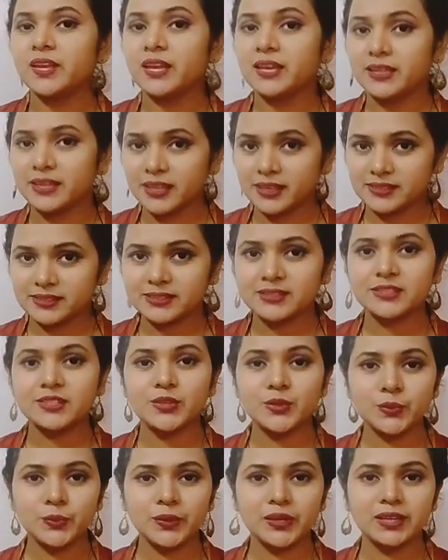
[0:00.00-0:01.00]
Yes,
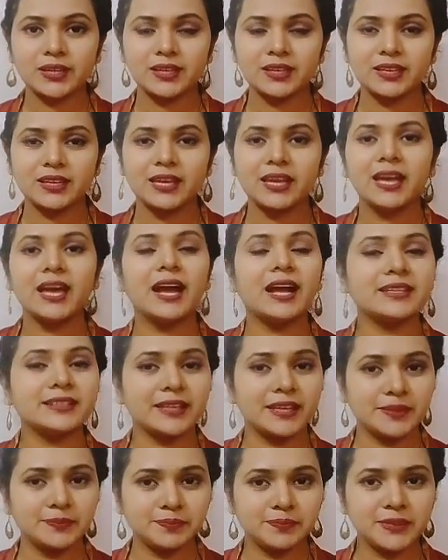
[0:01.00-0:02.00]
you will. And I